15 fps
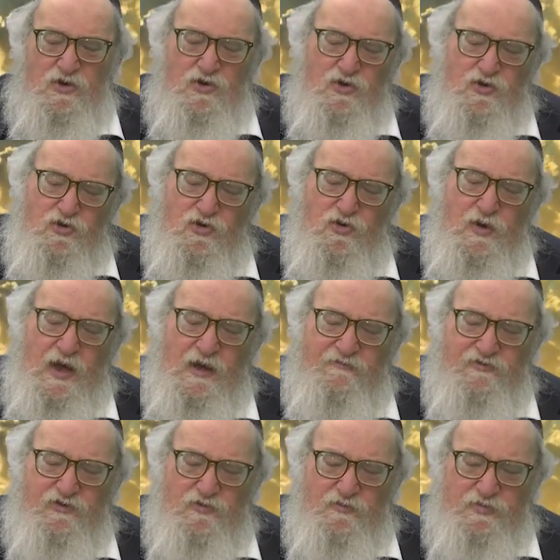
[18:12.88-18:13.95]
Who have
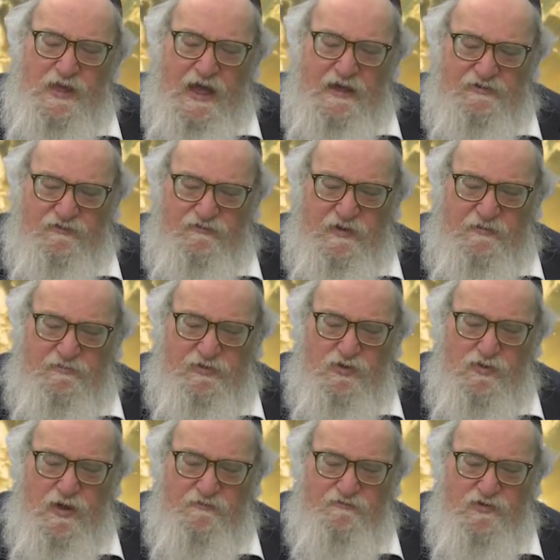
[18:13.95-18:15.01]
you blasphemed?
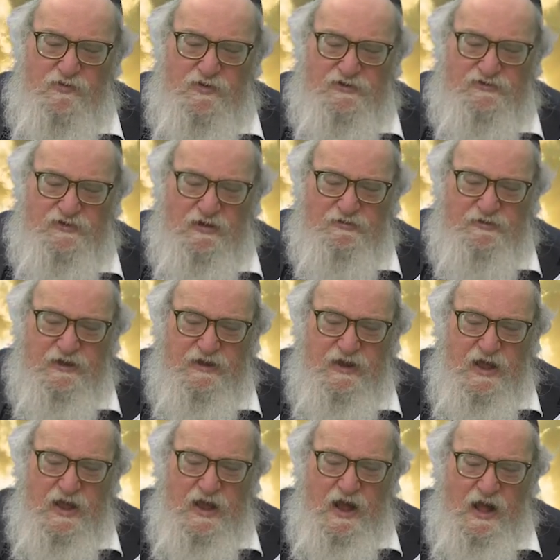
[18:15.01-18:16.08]
Who have you insulted?
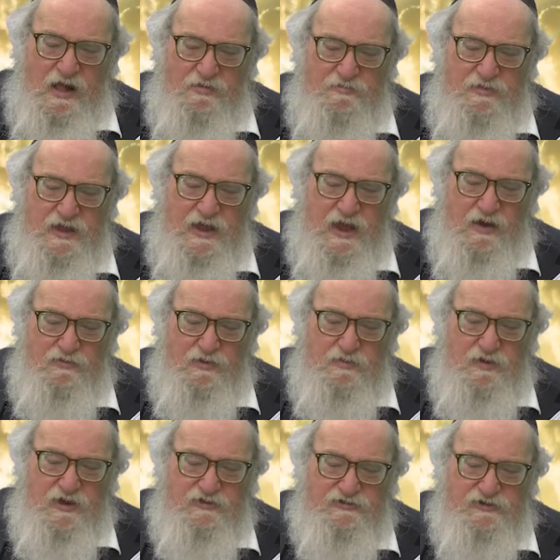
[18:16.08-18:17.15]
Al mi harim
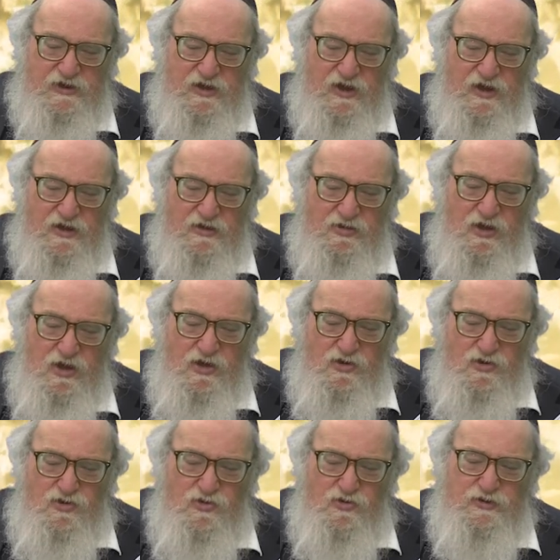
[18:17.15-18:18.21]
ha'isakayel.
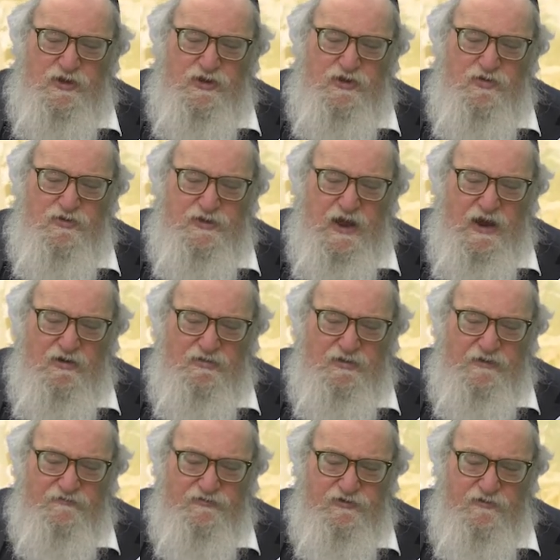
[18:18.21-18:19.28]
Who do you dare
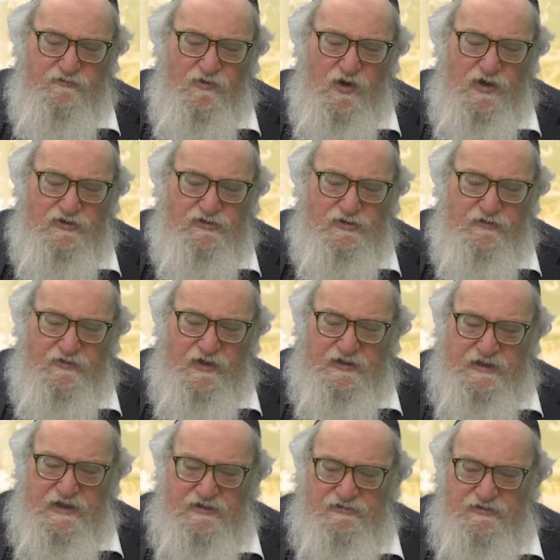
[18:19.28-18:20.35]
lift your voice?
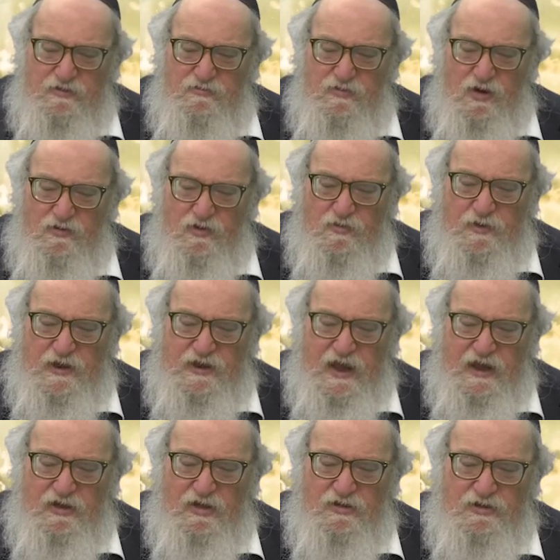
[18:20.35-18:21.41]
Tivatisa mara
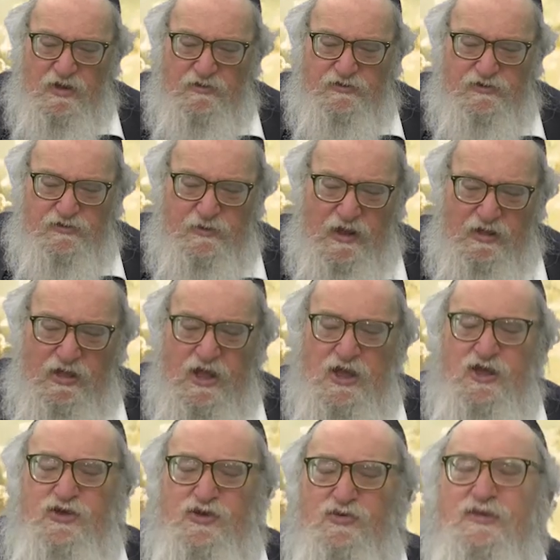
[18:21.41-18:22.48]
meinecho kedosh Yisrael.
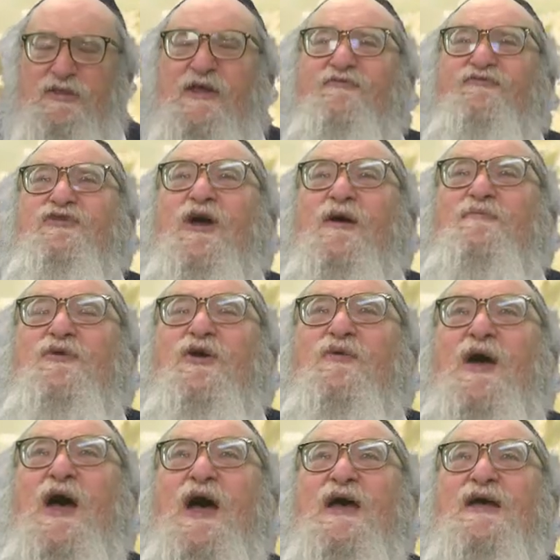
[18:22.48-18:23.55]
You lift up your
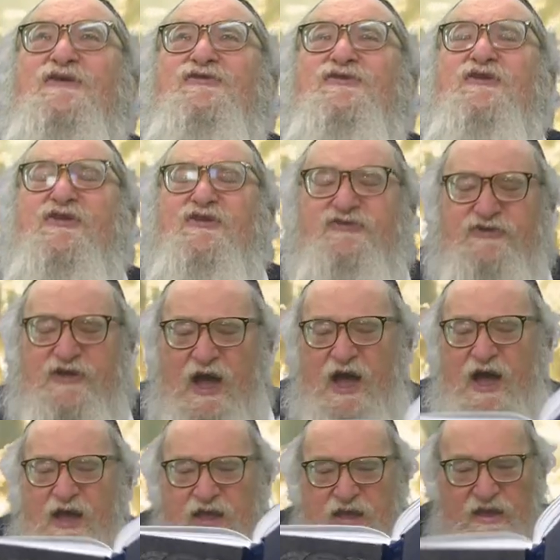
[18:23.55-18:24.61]
eyes to the
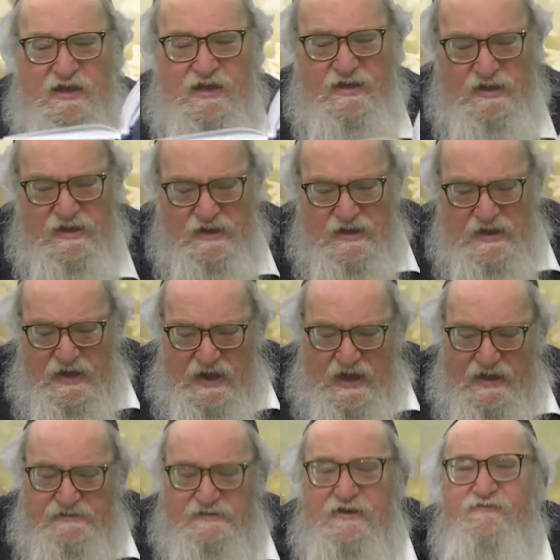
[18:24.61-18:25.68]
sky
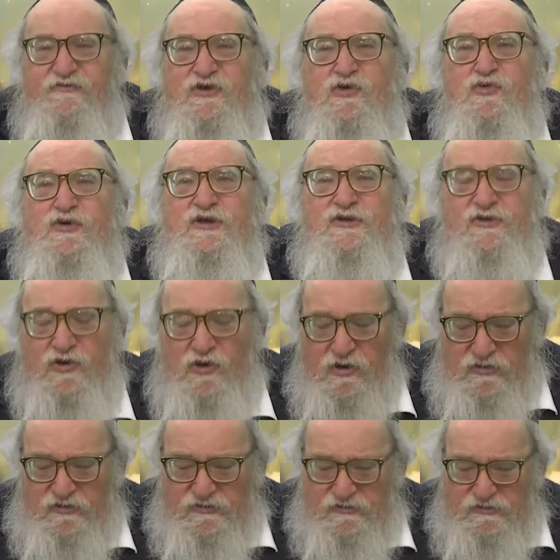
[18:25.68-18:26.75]
as if you could
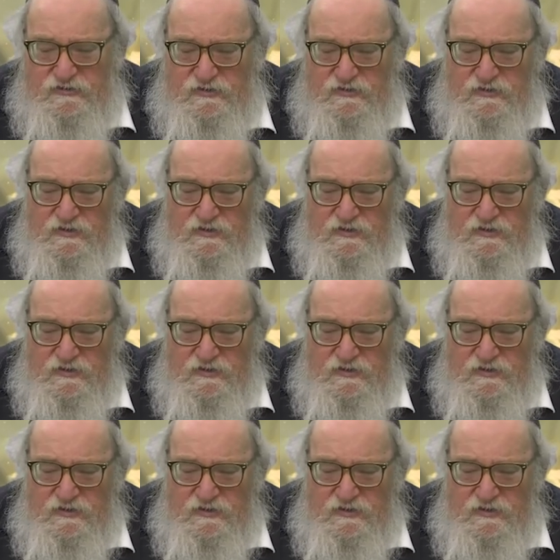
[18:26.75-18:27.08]
curse